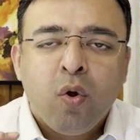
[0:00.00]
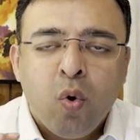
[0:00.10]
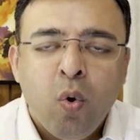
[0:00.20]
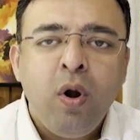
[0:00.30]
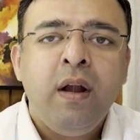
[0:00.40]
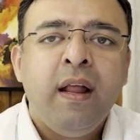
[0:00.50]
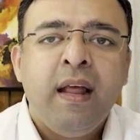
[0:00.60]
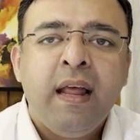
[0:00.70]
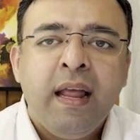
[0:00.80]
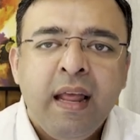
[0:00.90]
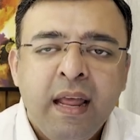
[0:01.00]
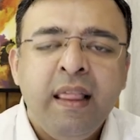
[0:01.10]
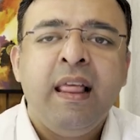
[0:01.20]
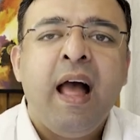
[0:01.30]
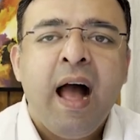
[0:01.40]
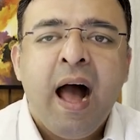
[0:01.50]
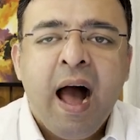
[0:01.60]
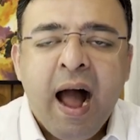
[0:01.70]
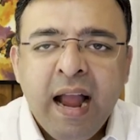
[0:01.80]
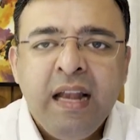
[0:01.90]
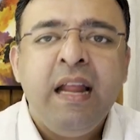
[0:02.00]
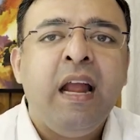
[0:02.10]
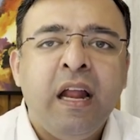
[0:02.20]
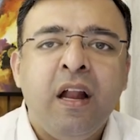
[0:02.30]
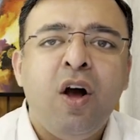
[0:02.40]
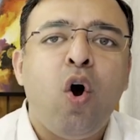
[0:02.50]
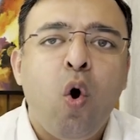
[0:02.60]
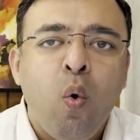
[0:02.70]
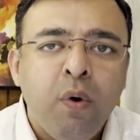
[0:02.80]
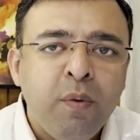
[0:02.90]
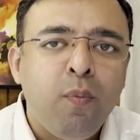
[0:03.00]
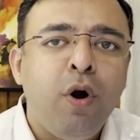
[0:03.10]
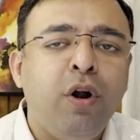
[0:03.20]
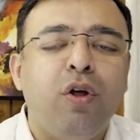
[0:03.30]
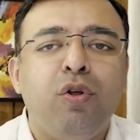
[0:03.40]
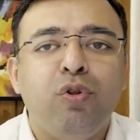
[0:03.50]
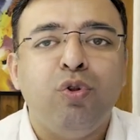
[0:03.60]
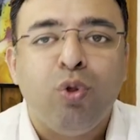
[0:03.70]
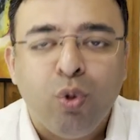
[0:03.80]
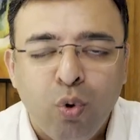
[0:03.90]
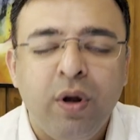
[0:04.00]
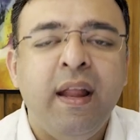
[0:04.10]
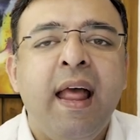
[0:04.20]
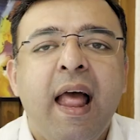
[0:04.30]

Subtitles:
gold is highly in a overbought zone,